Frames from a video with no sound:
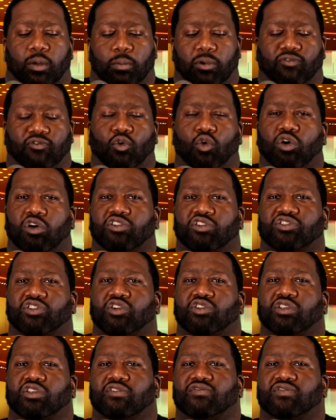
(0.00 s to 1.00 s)
before
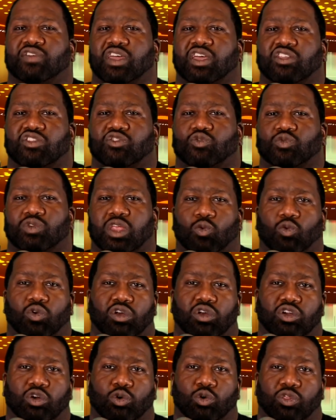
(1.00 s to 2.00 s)
certain events, when they
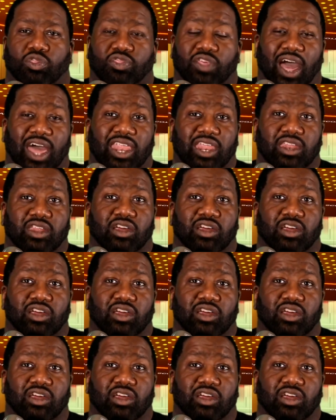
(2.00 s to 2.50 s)
want to go thought